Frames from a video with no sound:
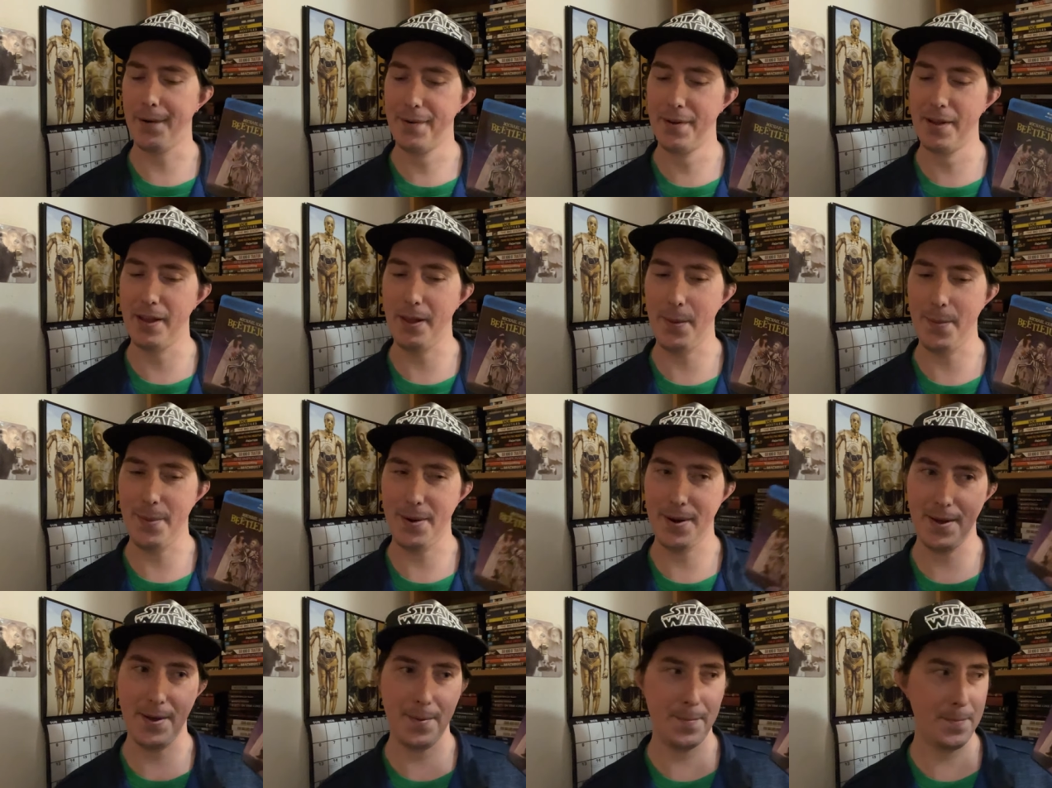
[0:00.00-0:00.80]
And
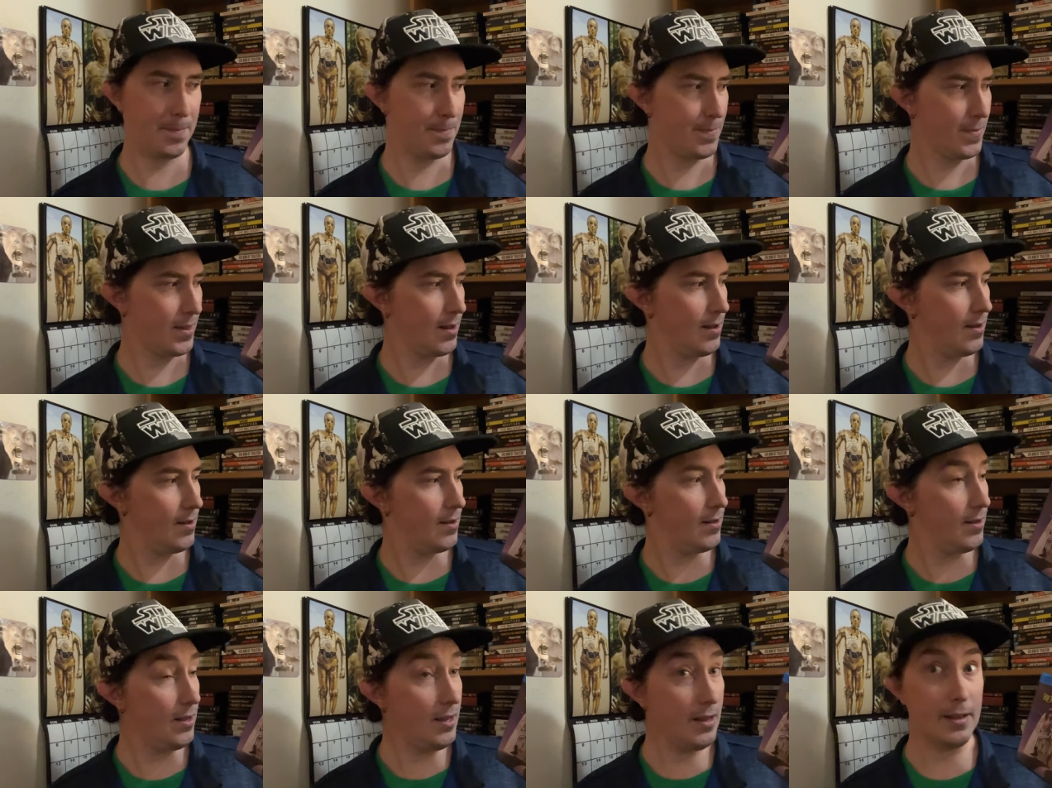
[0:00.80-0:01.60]
um,
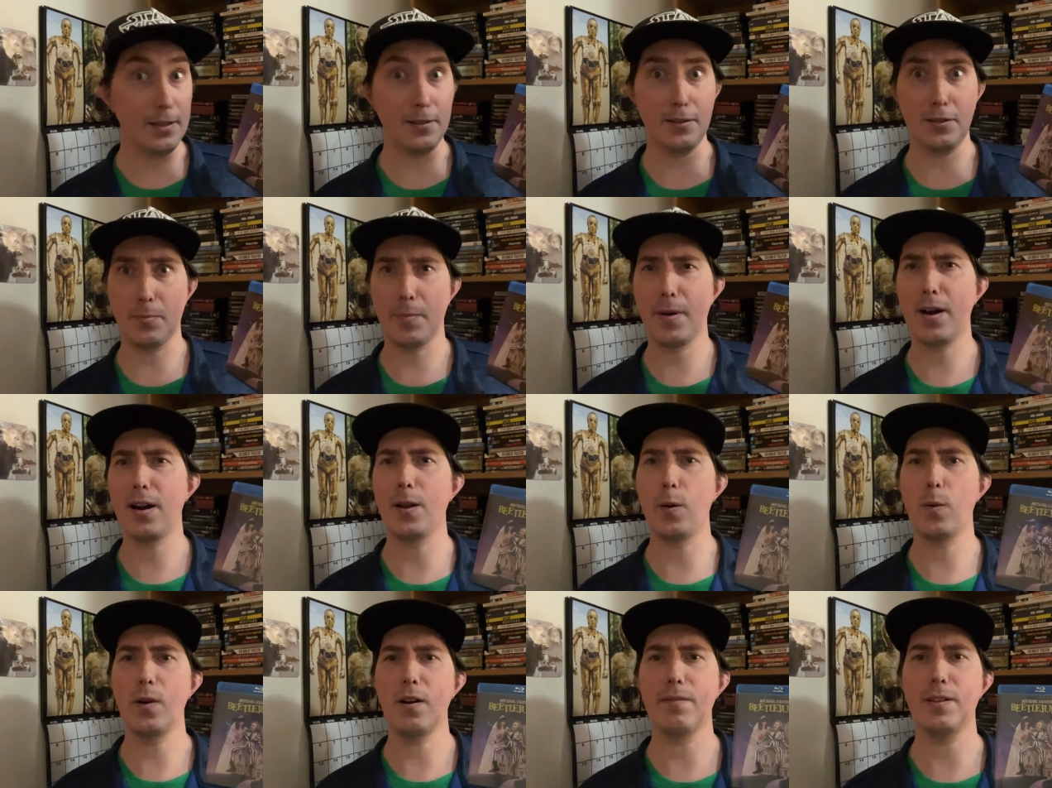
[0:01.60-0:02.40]
this is apparently
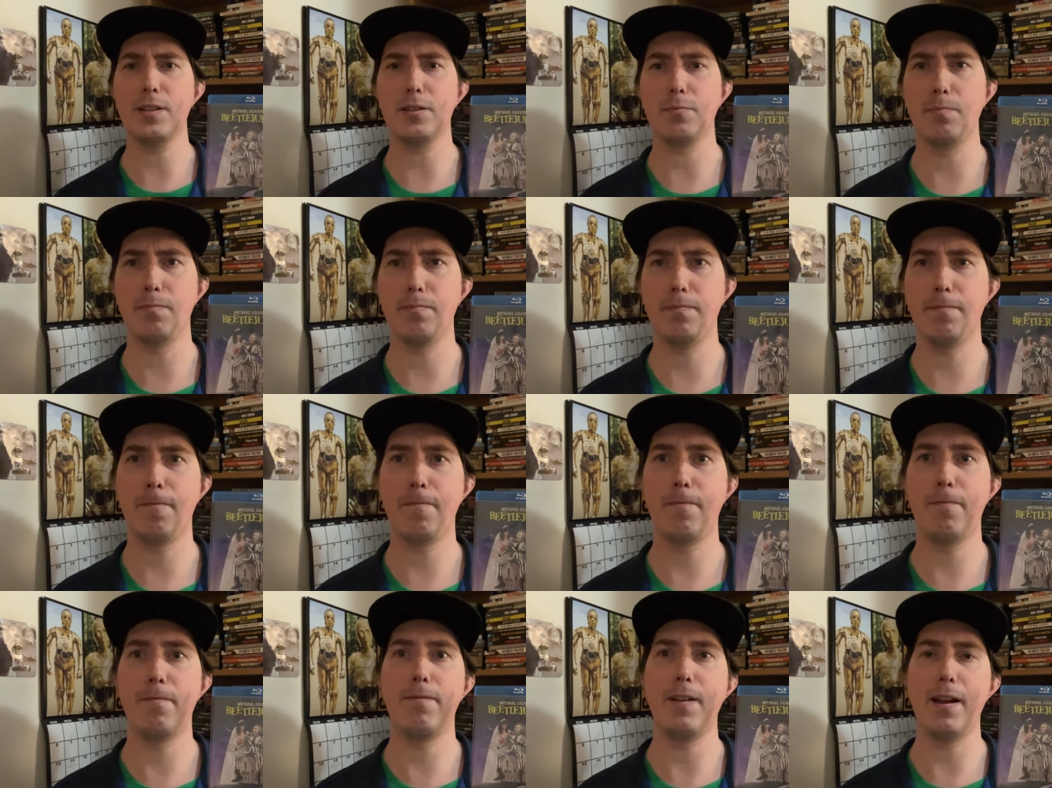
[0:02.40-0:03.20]
one of his
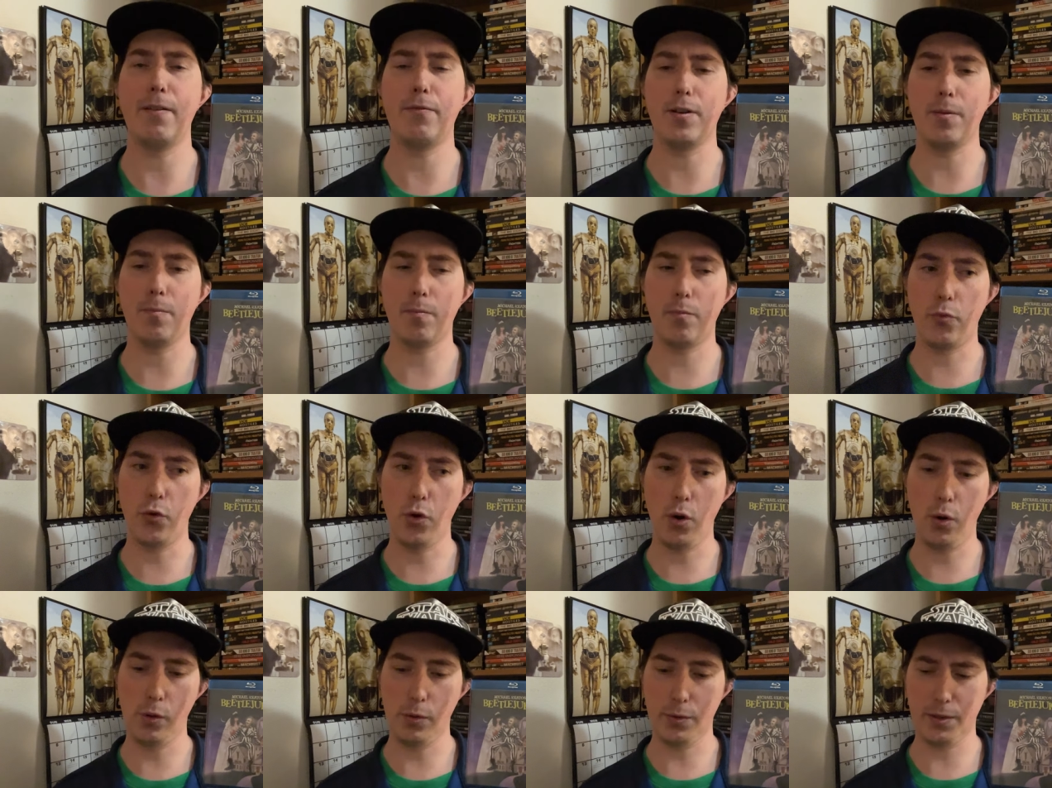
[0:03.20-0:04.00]
favorite
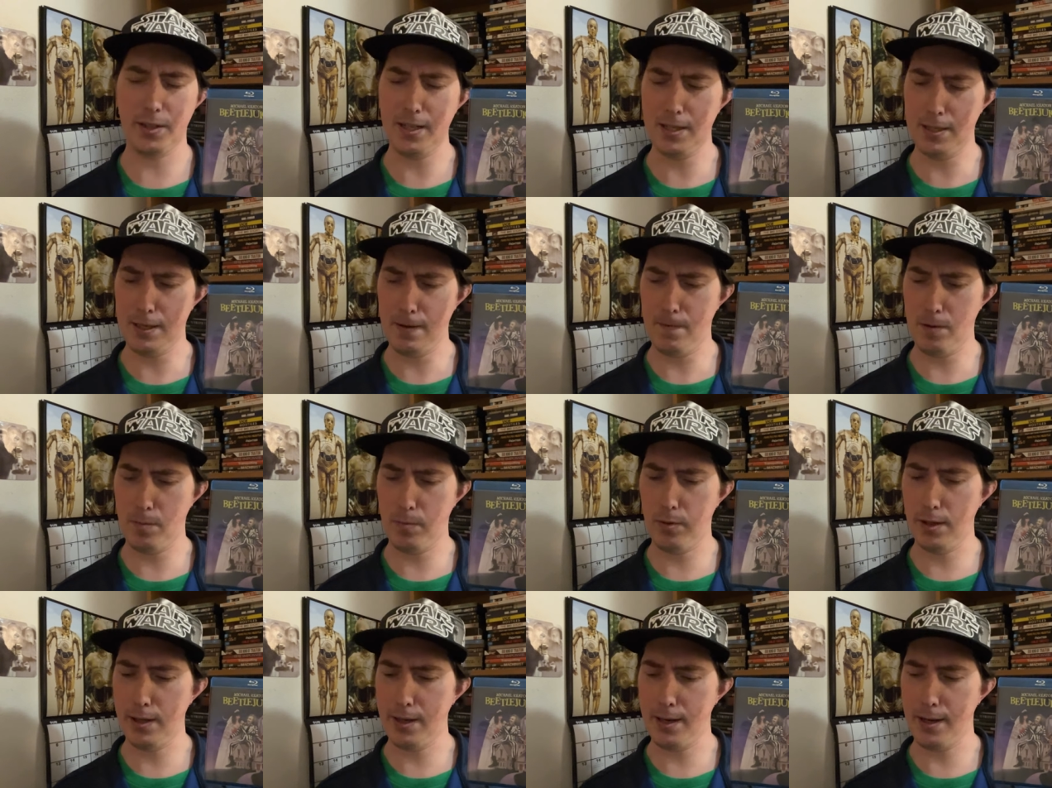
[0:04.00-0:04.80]
roles he's ever
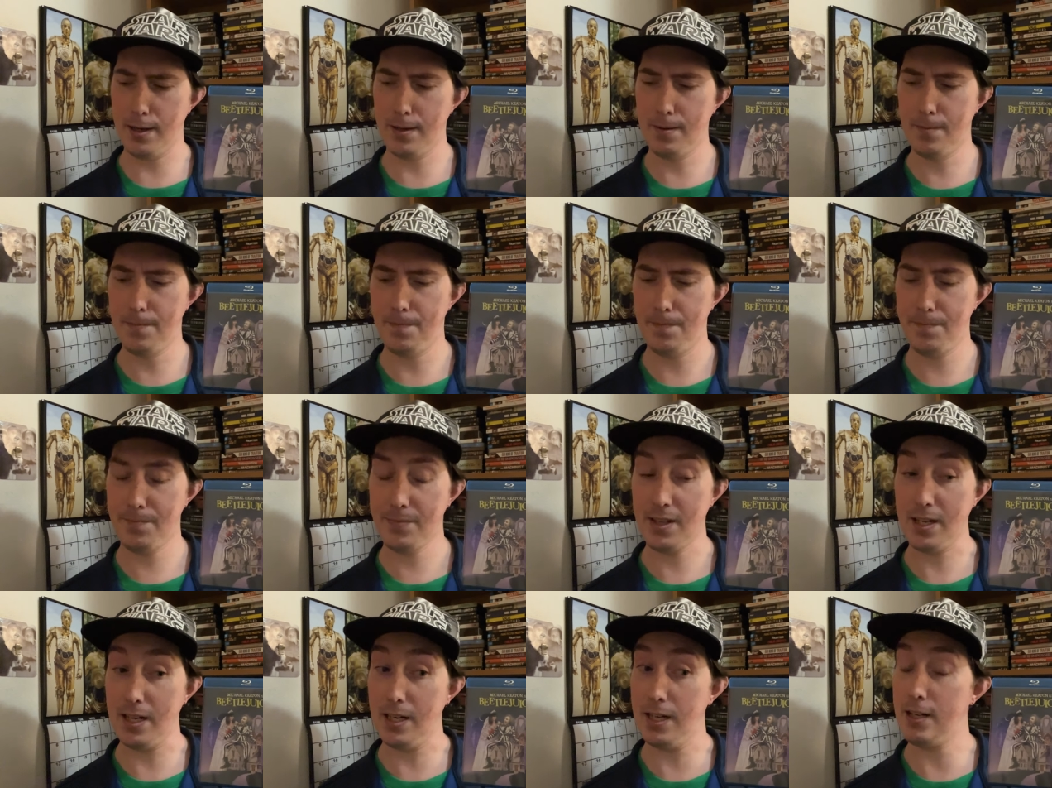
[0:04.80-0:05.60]
played.
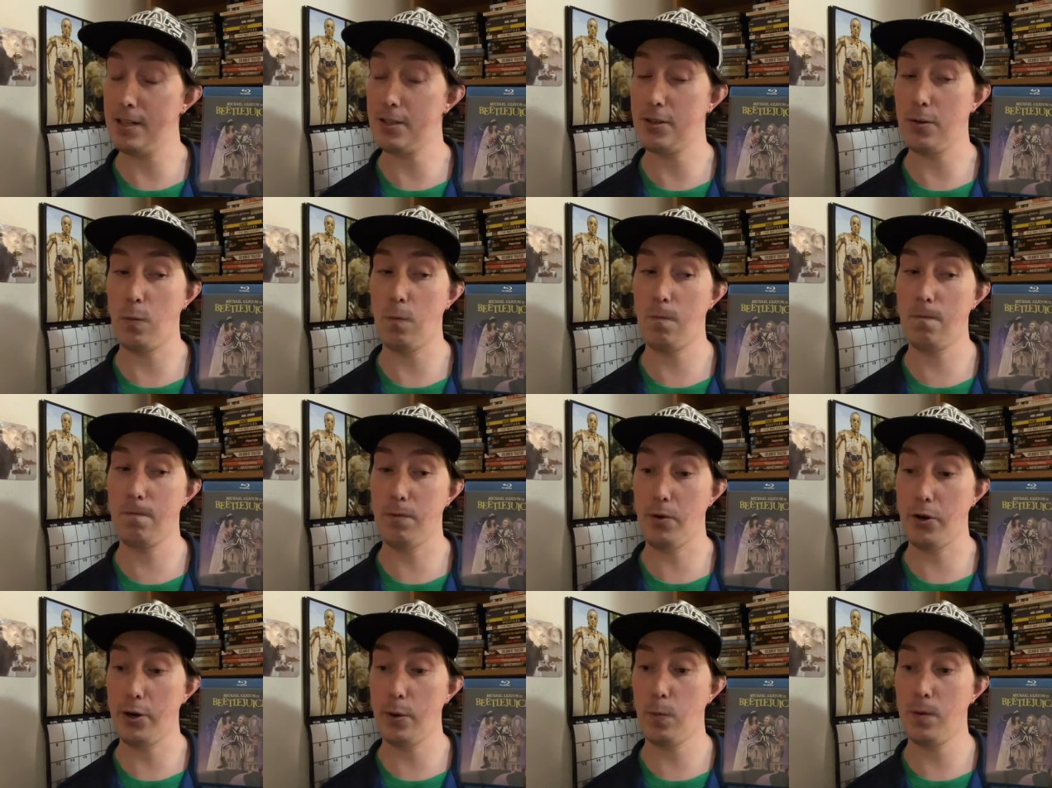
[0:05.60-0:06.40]
He does it
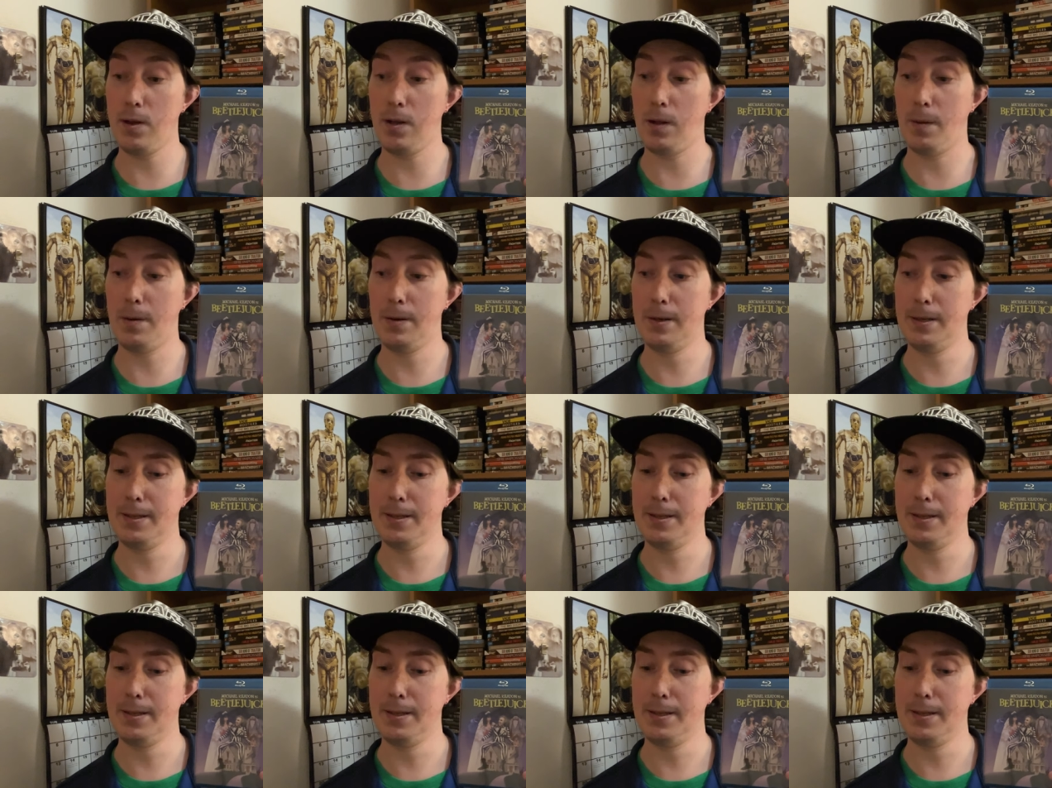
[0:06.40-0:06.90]
very well.